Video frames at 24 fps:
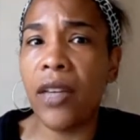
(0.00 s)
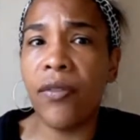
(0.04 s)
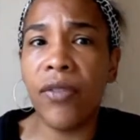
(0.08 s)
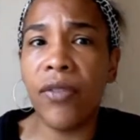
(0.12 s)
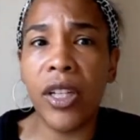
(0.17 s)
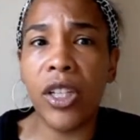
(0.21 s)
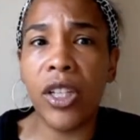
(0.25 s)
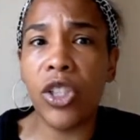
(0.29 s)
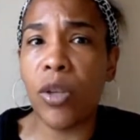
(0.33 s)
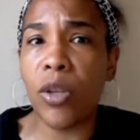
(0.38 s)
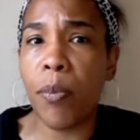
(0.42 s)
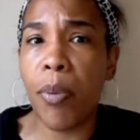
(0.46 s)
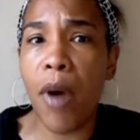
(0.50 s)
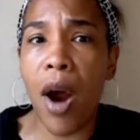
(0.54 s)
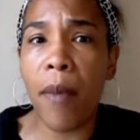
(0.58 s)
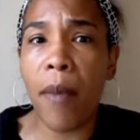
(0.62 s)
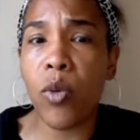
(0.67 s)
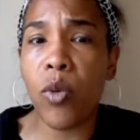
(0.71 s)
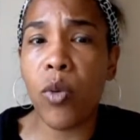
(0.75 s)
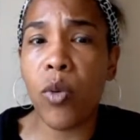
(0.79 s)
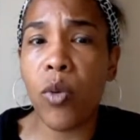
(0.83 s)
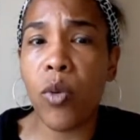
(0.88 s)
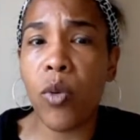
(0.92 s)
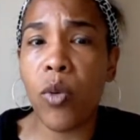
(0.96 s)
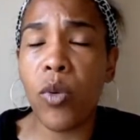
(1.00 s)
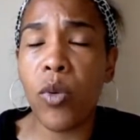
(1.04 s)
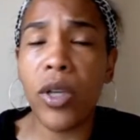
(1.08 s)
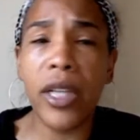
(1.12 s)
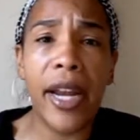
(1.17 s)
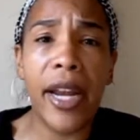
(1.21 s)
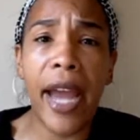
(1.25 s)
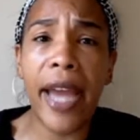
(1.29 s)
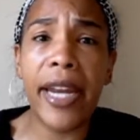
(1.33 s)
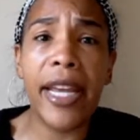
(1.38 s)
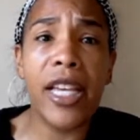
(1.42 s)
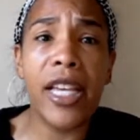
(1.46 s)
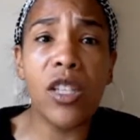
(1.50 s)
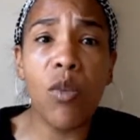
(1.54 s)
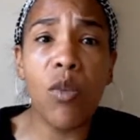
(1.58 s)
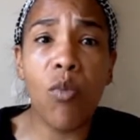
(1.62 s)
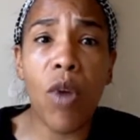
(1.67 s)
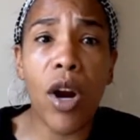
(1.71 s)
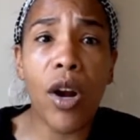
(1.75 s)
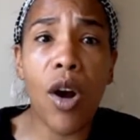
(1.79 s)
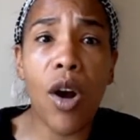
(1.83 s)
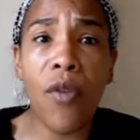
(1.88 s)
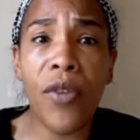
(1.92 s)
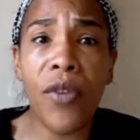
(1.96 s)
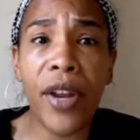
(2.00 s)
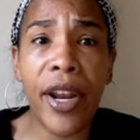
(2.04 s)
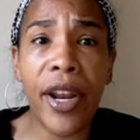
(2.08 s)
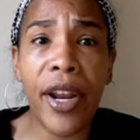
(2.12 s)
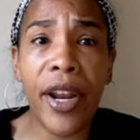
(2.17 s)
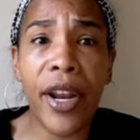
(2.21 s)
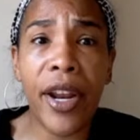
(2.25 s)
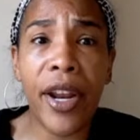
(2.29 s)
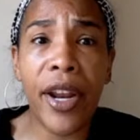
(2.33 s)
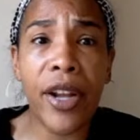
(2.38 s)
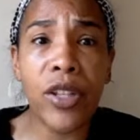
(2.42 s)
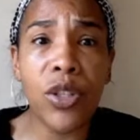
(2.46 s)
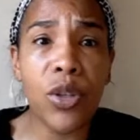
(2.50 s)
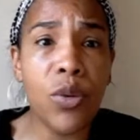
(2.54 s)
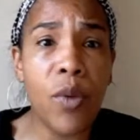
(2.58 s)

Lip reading: Village and Palmerwood, and they need some work over there too.